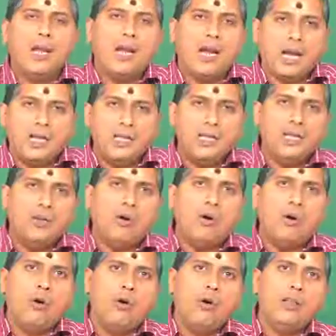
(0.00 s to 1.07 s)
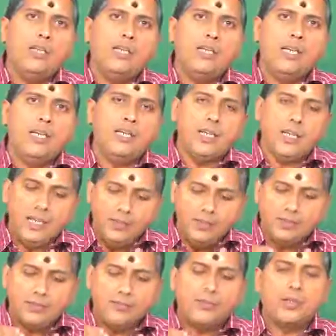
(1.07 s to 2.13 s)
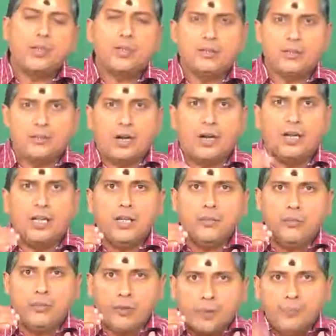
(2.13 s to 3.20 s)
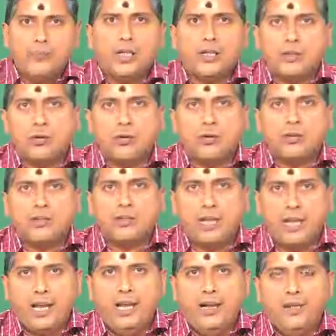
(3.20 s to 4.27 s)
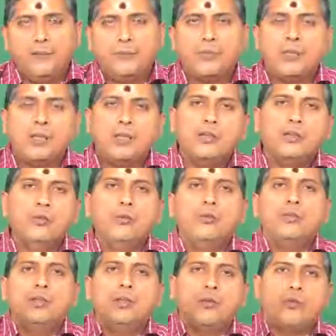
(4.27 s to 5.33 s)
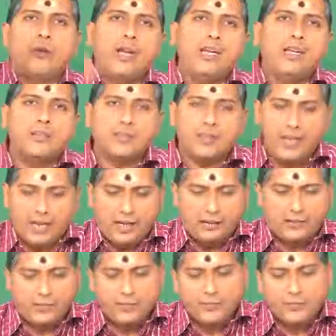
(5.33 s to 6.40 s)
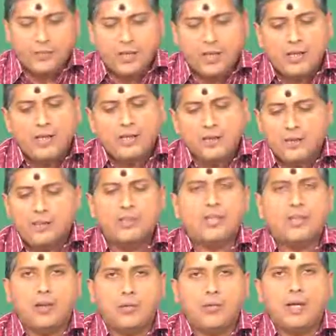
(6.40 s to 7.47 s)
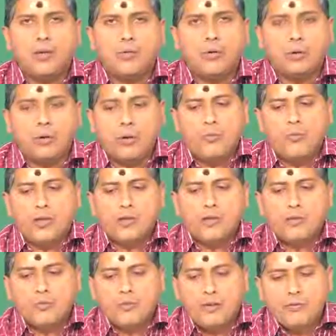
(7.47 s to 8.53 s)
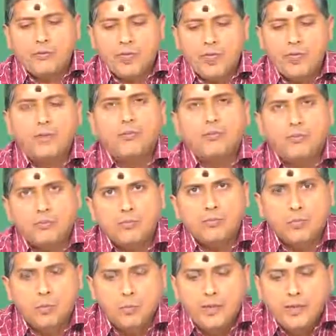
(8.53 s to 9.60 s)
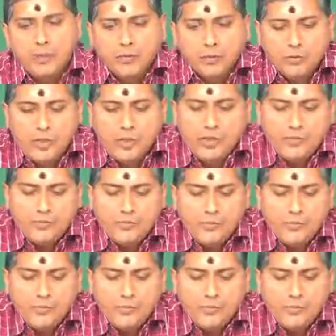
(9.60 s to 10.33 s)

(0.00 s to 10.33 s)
and then all the details starting from that coarse scale to the finer scales. That will become more obvious when we move into the